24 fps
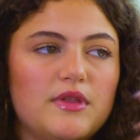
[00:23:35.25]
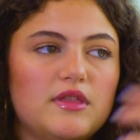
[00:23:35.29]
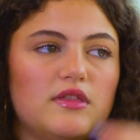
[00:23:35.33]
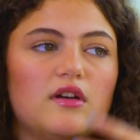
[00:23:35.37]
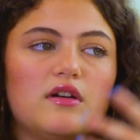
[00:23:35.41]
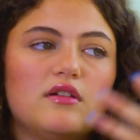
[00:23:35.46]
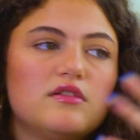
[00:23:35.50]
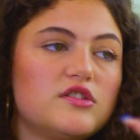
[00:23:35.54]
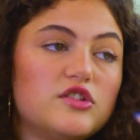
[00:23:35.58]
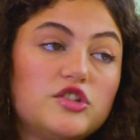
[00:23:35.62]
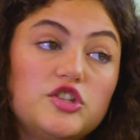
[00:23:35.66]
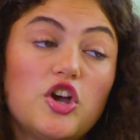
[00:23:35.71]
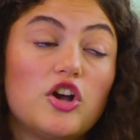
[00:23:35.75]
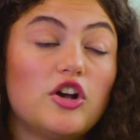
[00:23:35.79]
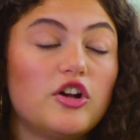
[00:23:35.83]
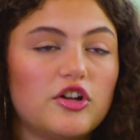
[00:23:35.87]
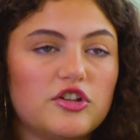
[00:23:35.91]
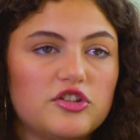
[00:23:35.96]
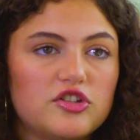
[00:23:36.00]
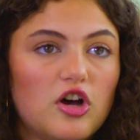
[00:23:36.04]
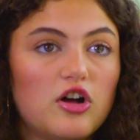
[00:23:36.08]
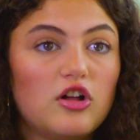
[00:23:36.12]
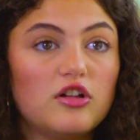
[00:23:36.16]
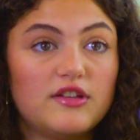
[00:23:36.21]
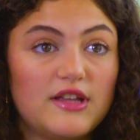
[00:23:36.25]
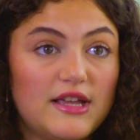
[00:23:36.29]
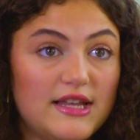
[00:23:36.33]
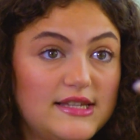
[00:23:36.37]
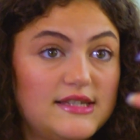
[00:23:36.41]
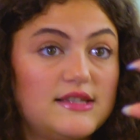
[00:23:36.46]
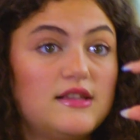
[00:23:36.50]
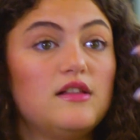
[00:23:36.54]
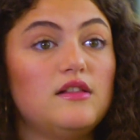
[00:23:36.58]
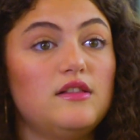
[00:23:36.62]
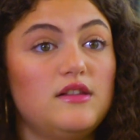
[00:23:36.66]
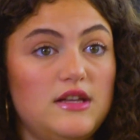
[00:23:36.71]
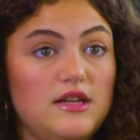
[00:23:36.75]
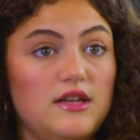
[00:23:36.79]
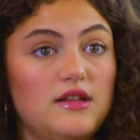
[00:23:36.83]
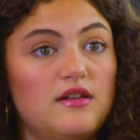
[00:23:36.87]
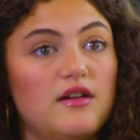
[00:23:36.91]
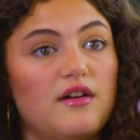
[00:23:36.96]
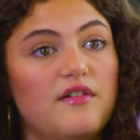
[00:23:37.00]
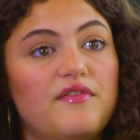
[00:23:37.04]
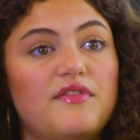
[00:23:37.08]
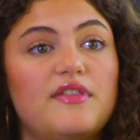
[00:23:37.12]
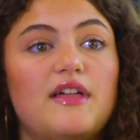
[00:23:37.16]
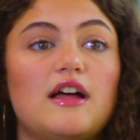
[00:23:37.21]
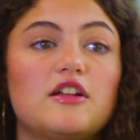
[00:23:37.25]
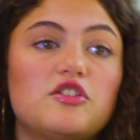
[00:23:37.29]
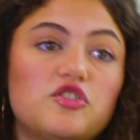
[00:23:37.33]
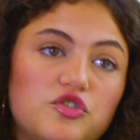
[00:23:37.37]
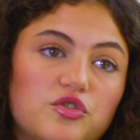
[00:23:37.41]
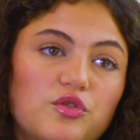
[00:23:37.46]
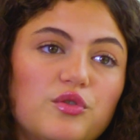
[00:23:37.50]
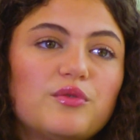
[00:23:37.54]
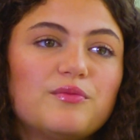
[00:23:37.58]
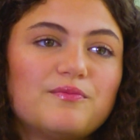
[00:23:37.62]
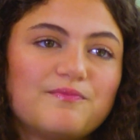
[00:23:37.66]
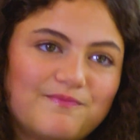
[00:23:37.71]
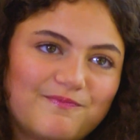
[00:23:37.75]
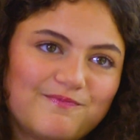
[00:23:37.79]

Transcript: mean, the young adult is the lead of that show.